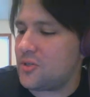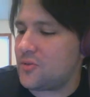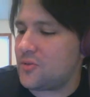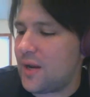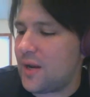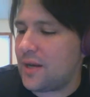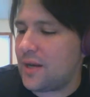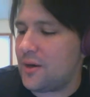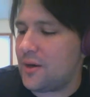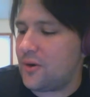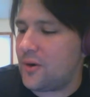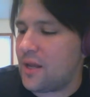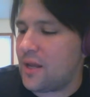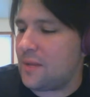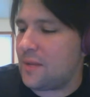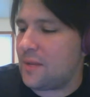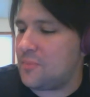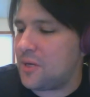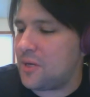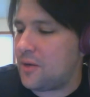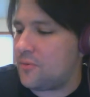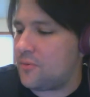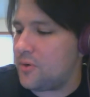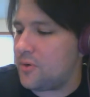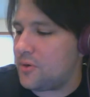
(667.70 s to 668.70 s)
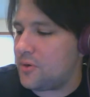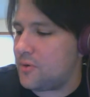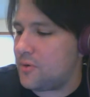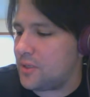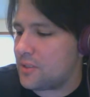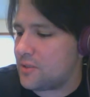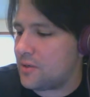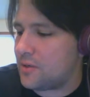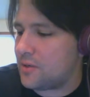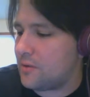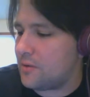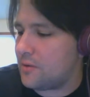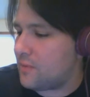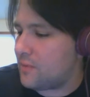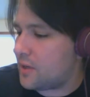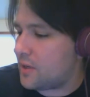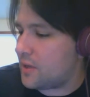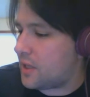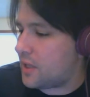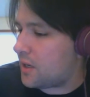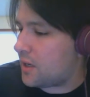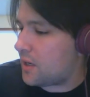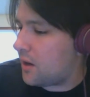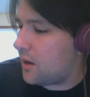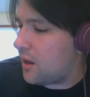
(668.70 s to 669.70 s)
writing her name down real quick so I don't
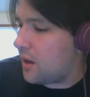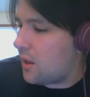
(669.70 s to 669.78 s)
forget it.